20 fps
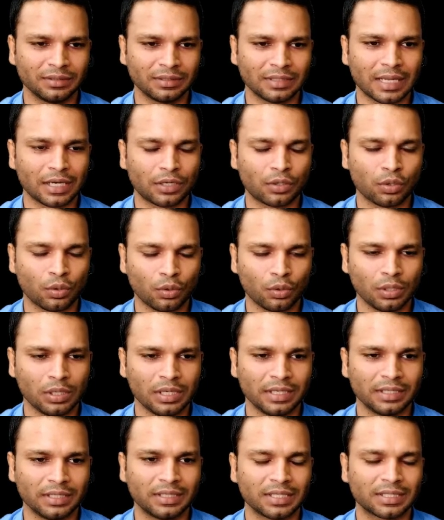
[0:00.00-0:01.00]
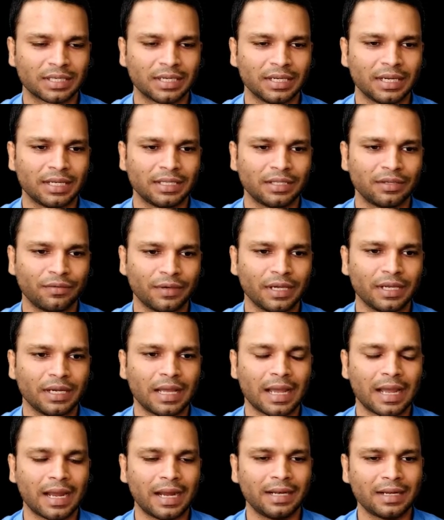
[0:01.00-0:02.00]
that hole in the skin and the vein
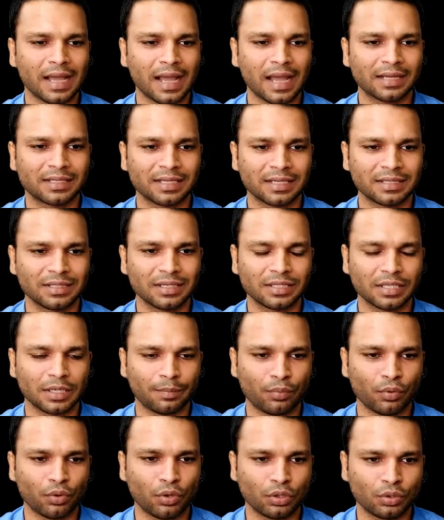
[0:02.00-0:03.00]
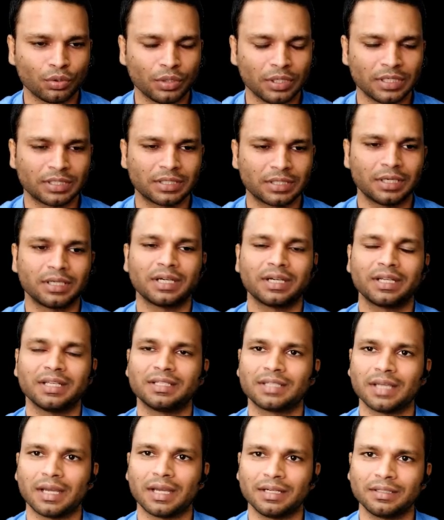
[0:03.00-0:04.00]
and acts as a support to insert it
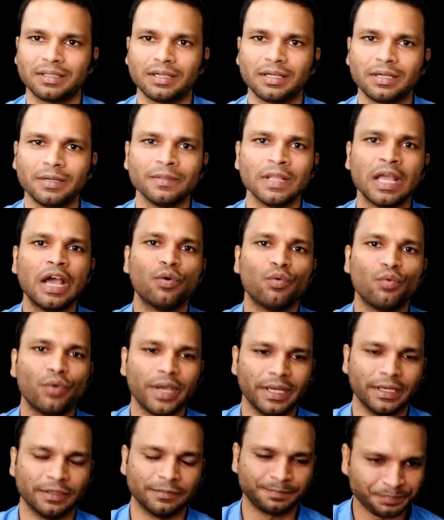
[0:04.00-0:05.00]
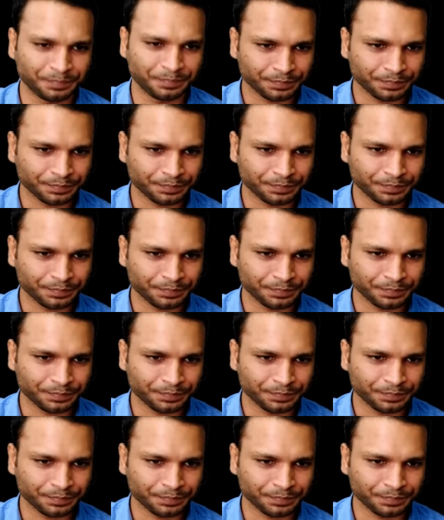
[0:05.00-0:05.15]
inside the vein.